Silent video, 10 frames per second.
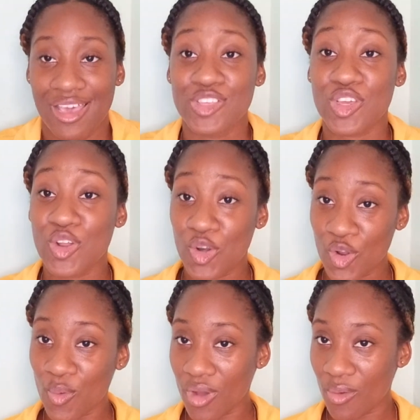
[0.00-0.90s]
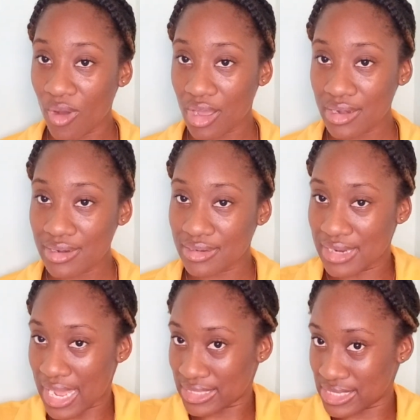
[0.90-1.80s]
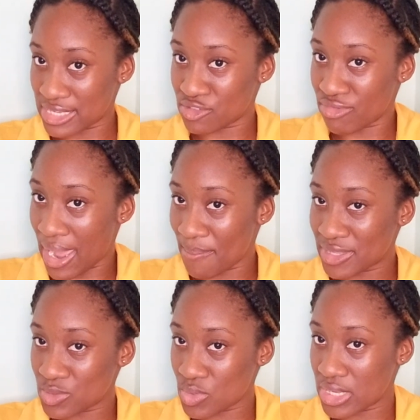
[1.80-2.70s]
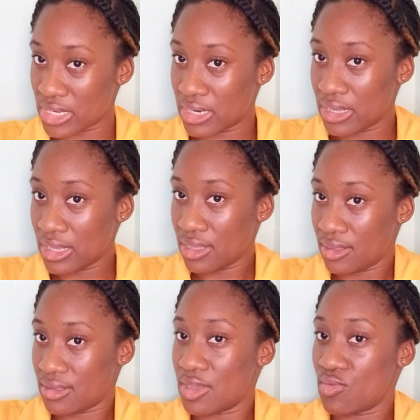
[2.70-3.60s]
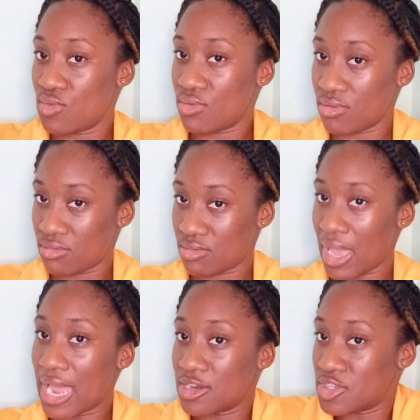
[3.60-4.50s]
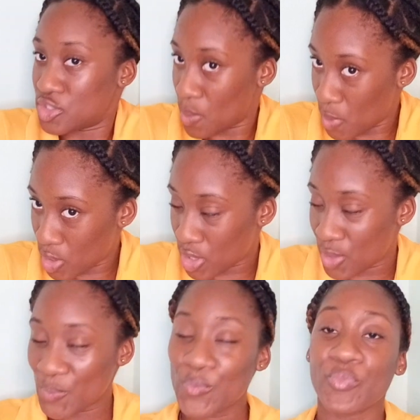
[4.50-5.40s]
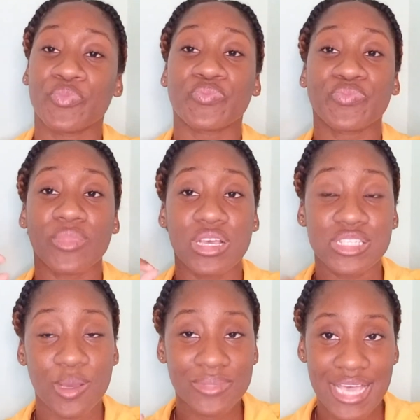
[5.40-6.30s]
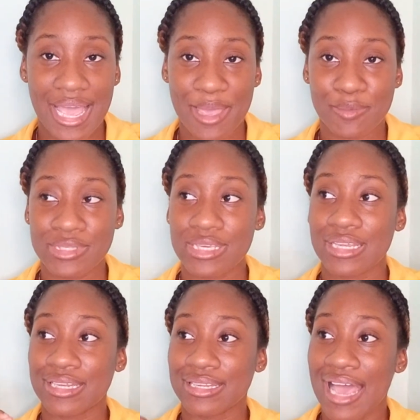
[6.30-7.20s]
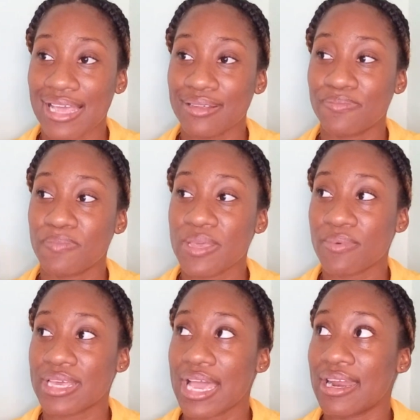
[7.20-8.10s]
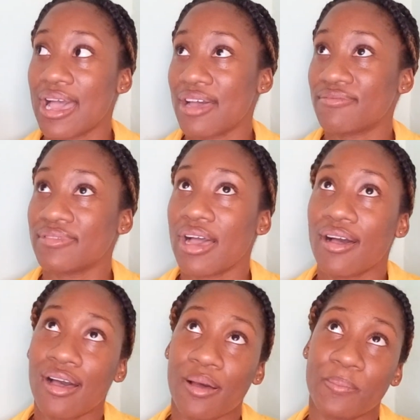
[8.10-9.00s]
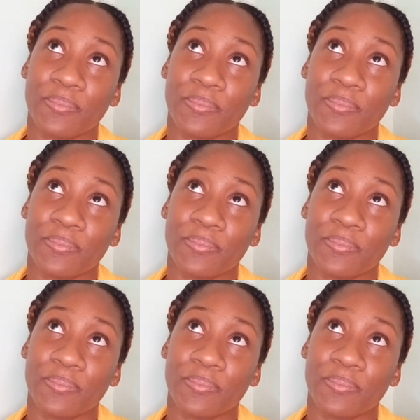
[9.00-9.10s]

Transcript: So the lower one that is right between, you know, and the stomach, sometimes that people can have a